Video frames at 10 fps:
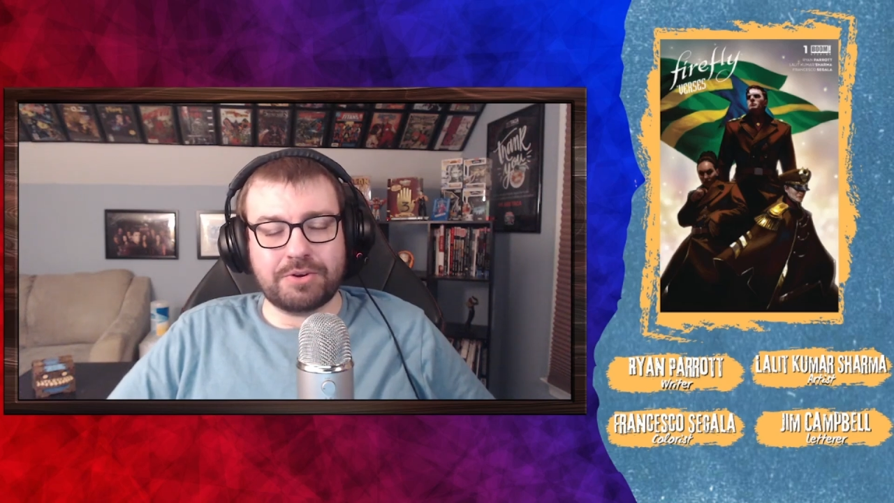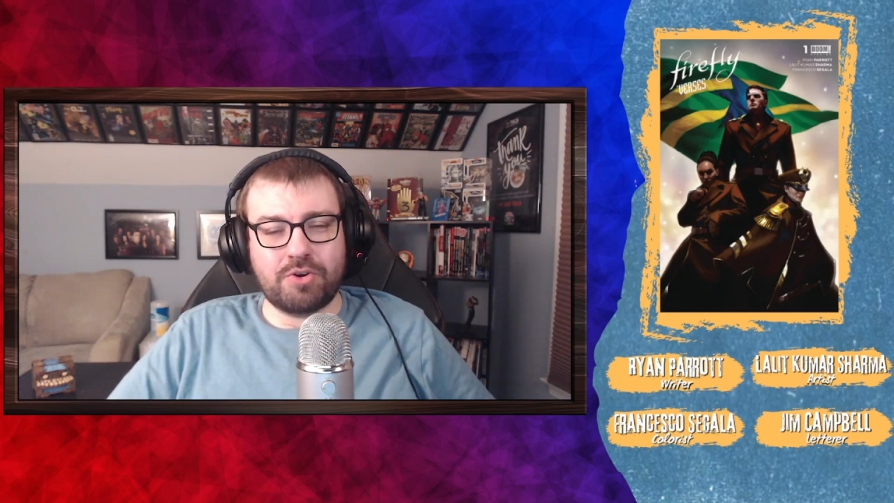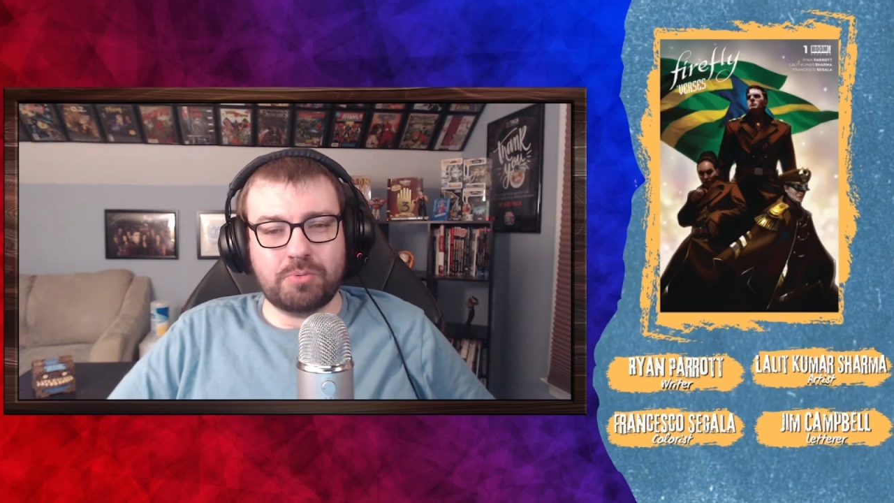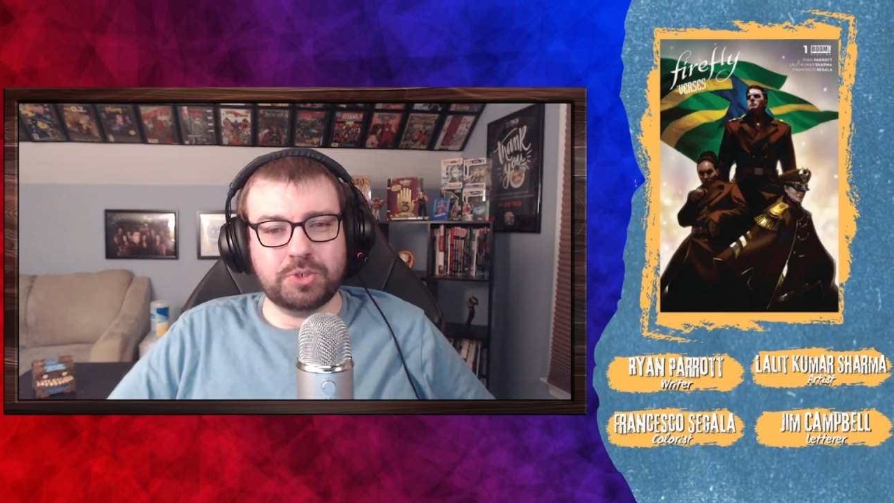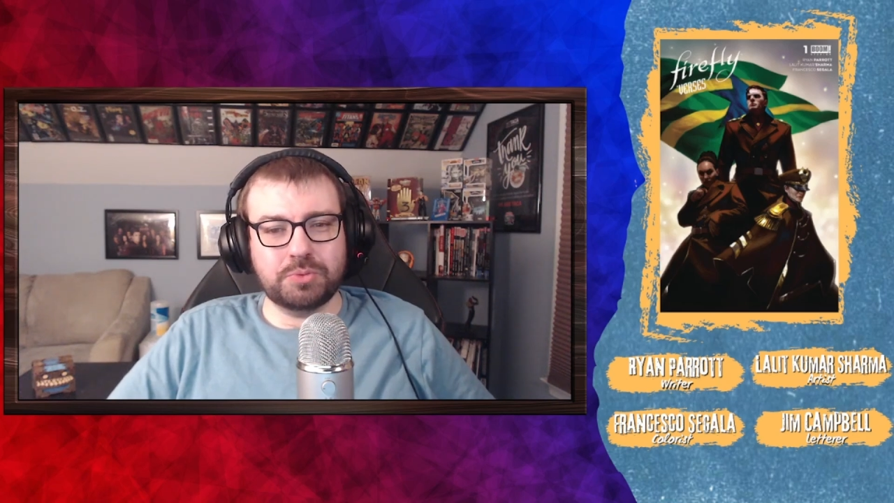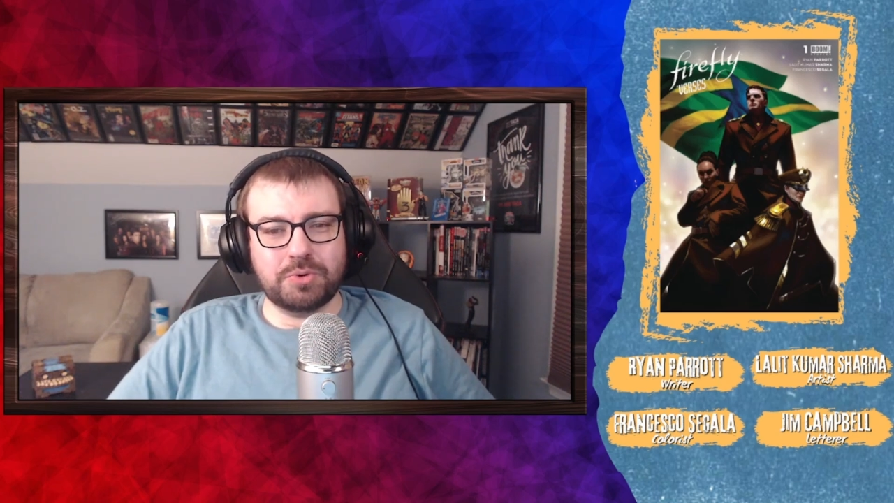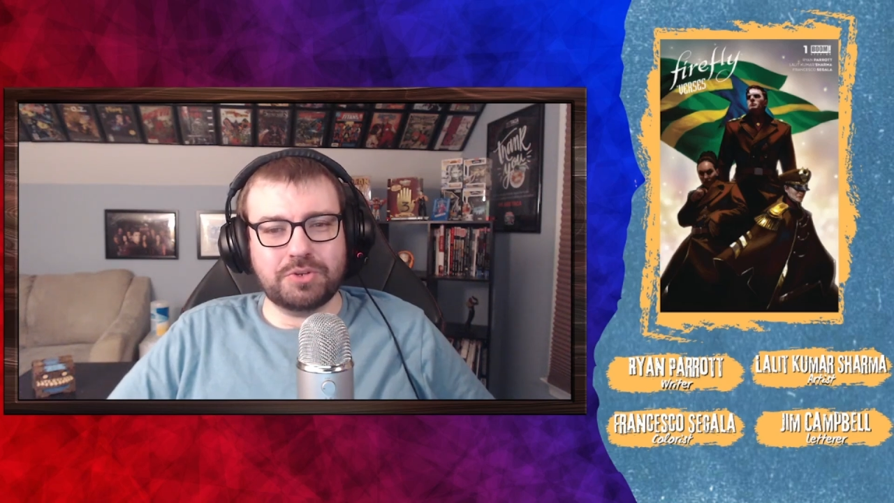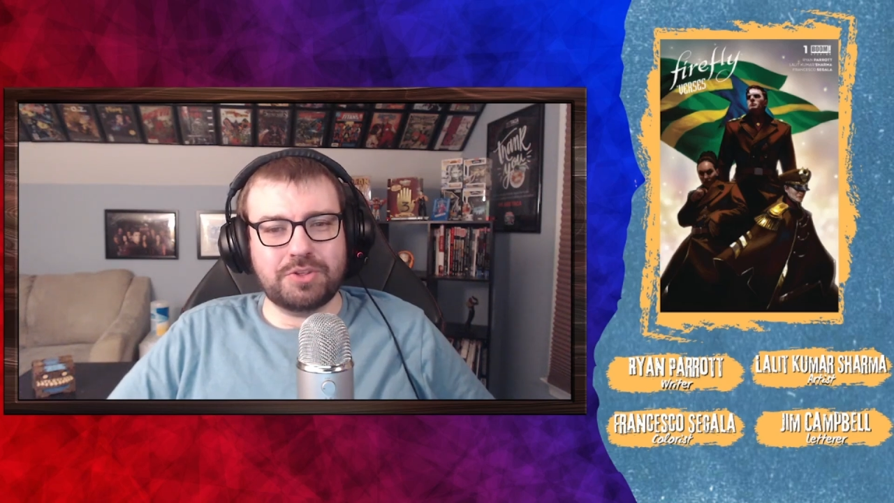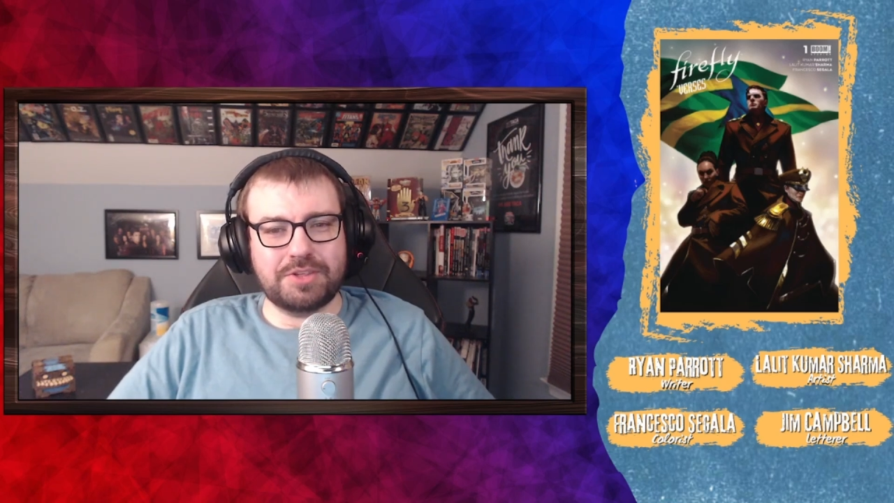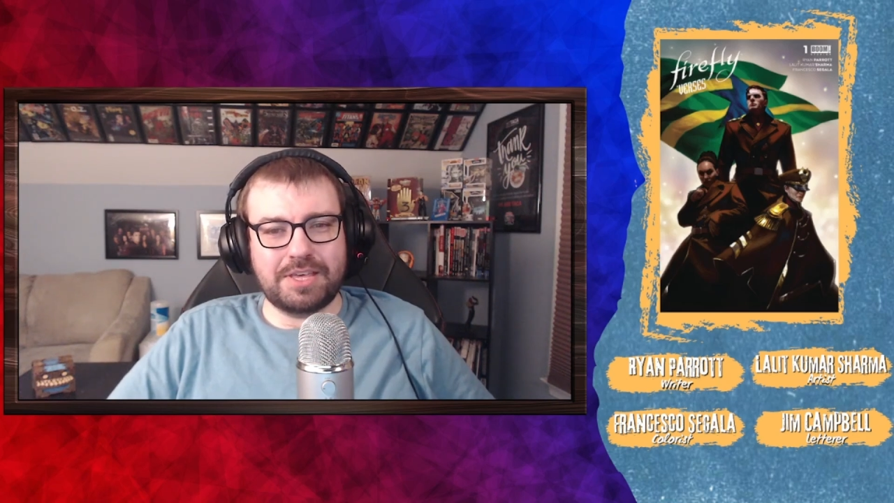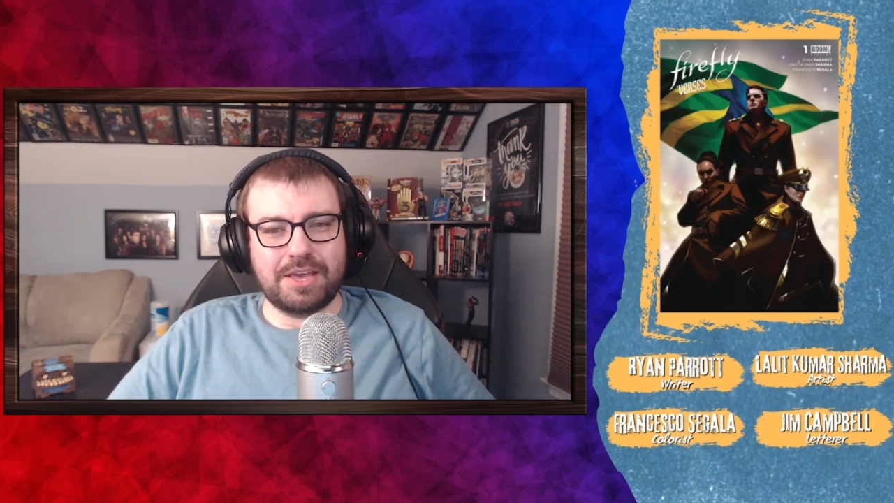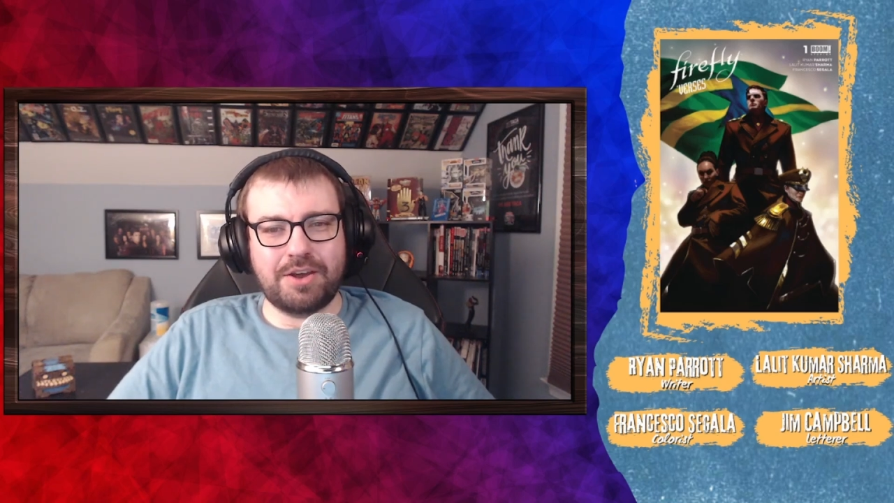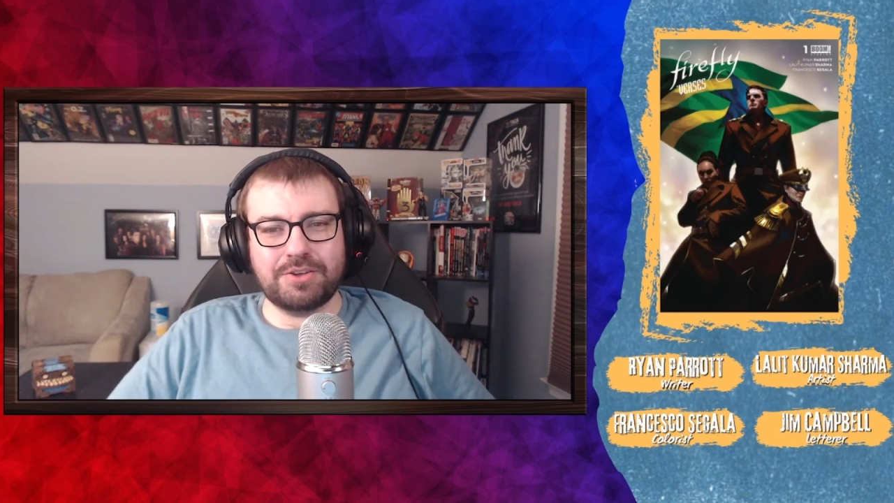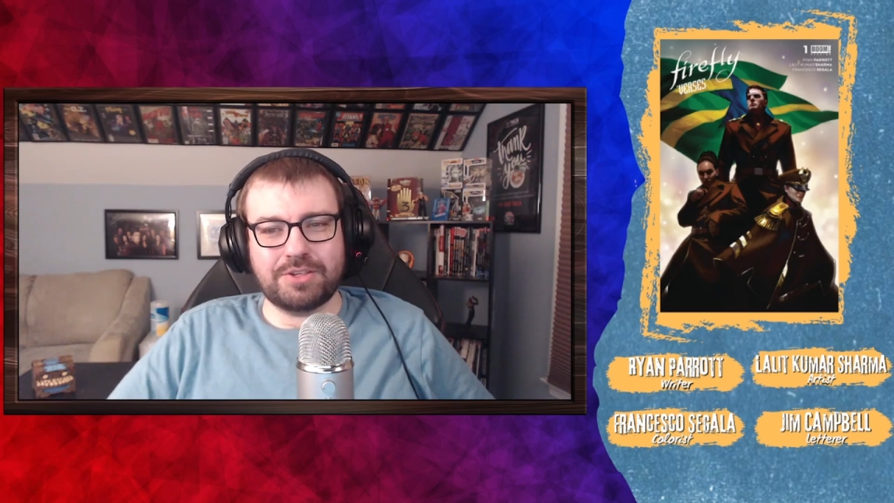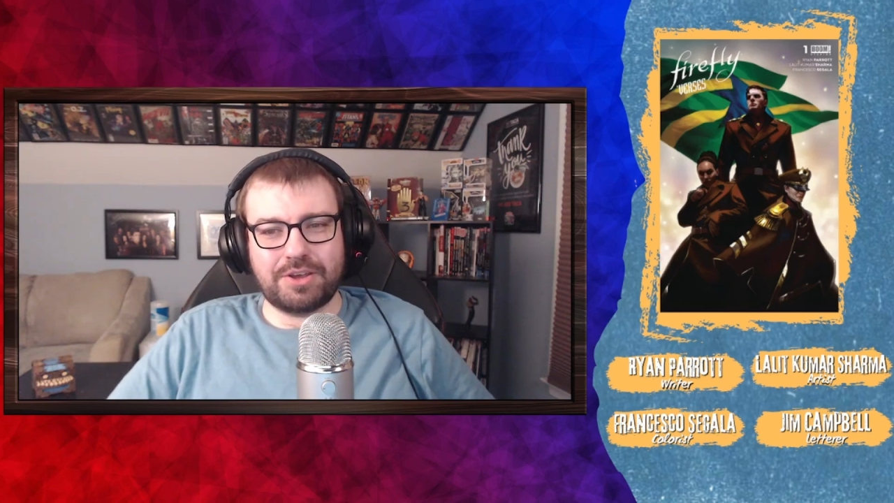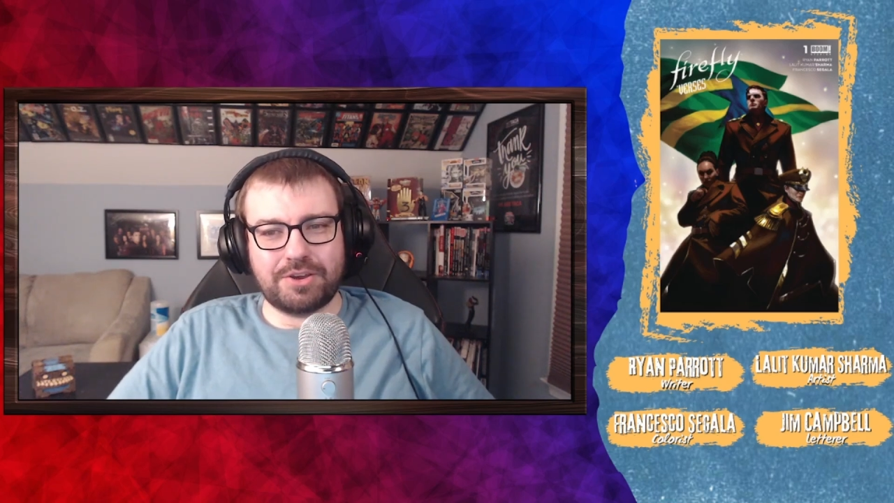comics you want to see us